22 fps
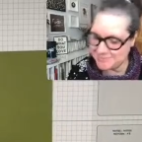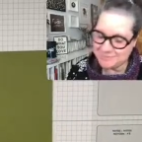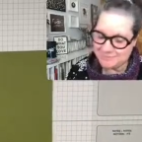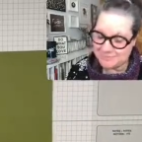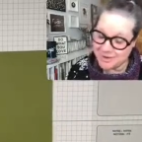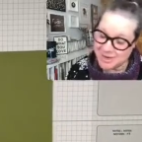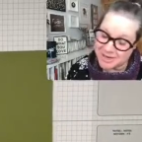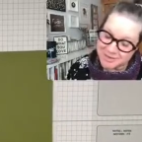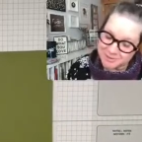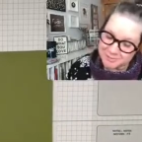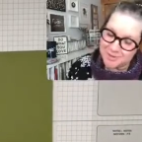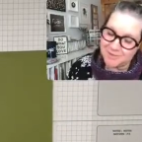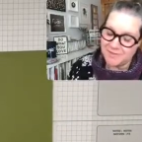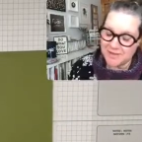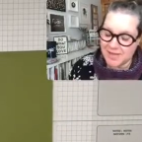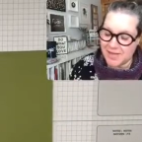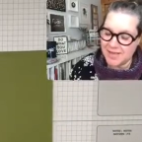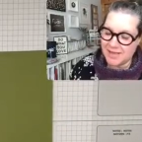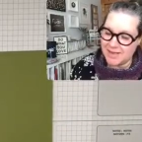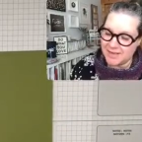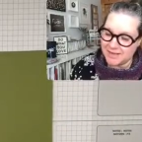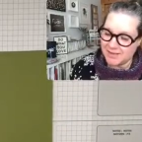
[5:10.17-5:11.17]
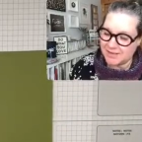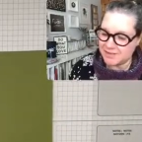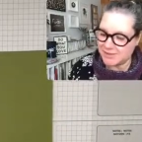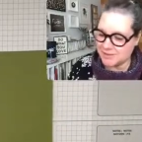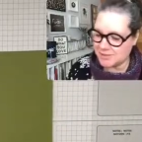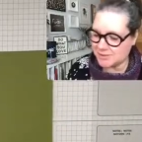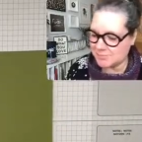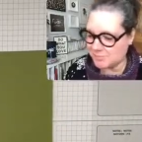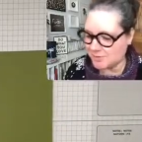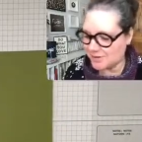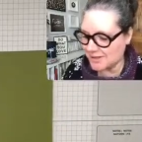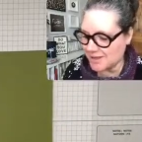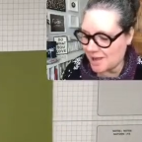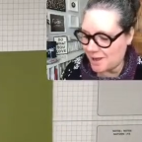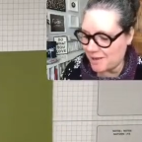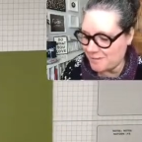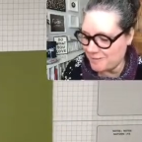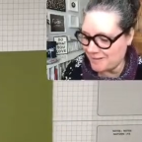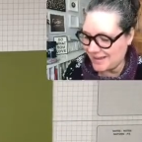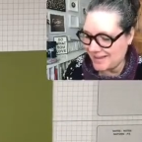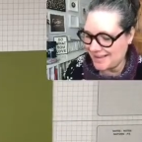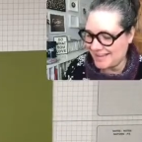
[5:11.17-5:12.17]
reminds me of cake, let's just put it that
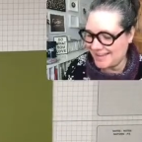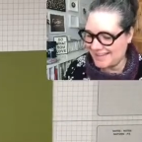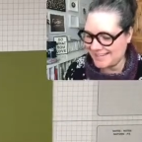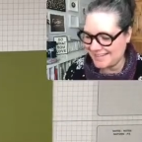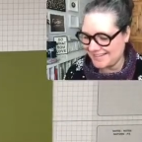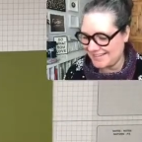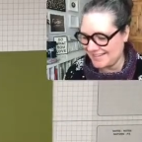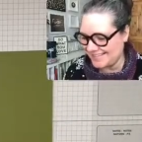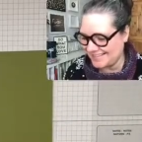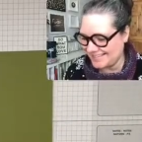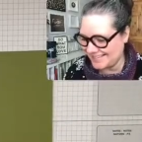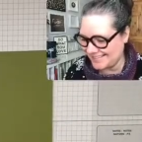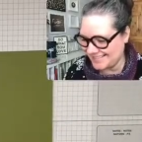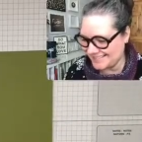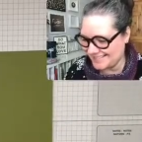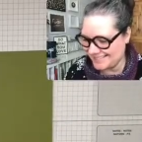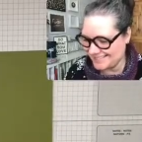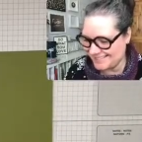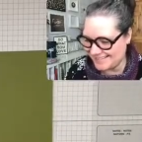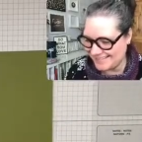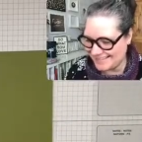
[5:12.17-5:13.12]
way.